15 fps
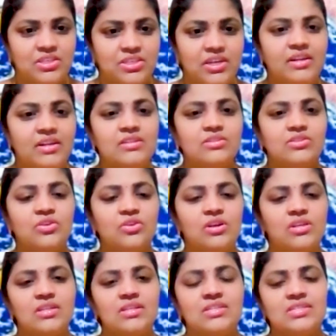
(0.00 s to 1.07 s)
Sharon
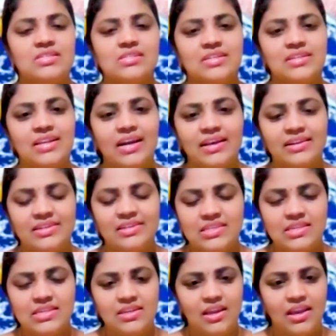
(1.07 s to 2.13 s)
got a little
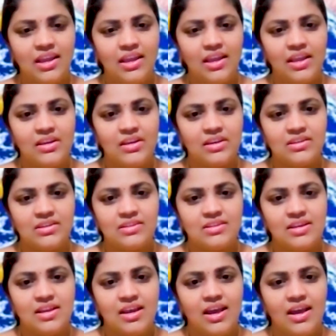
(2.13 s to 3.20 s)
clarity, and
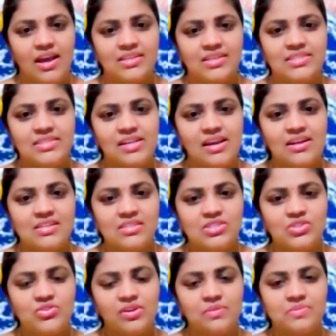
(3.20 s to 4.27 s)
as they
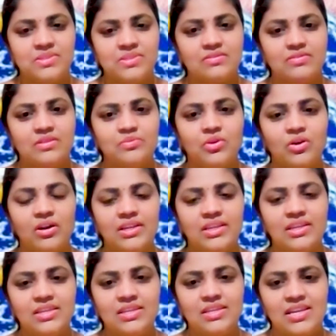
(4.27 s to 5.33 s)
asked to observe the
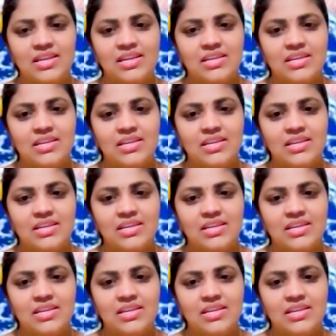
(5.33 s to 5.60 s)
body,